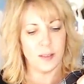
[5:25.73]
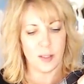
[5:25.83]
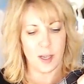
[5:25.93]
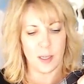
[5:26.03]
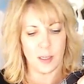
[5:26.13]

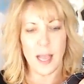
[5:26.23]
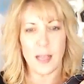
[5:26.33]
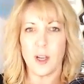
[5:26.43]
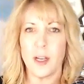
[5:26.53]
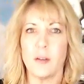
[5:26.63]
Junk, yeah,
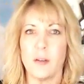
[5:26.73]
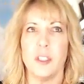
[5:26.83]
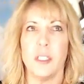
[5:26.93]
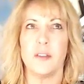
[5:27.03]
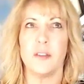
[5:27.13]
Junko
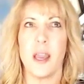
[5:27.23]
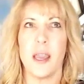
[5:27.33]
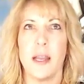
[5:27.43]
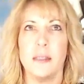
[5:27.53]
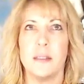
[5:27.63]
Jeans,
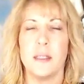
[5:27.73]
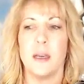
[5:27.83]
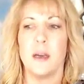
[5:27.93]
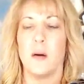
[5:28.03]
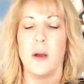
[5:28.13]
J N C
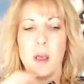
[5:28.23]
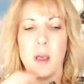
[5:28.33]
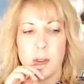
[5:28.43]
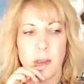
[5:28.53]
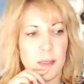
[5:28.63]
O,
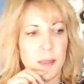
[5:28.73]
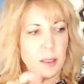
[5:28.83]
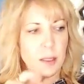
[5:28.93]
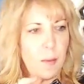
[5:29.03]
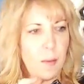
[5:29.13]
which I
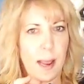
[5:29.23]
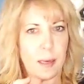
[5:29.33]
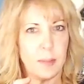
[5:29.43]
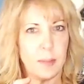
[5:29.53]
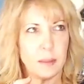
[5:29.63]
think they went out
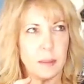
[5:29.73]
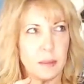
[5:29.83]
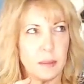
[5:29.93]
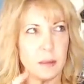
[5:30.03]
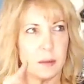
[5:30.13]
of
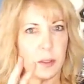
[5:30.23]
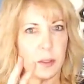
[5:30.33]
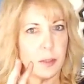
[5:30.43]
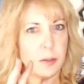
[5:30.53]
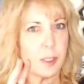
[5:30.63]
business two
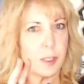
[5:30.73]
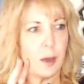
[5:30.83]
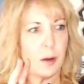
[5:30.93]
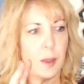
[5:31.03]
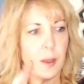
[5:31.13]
years ago.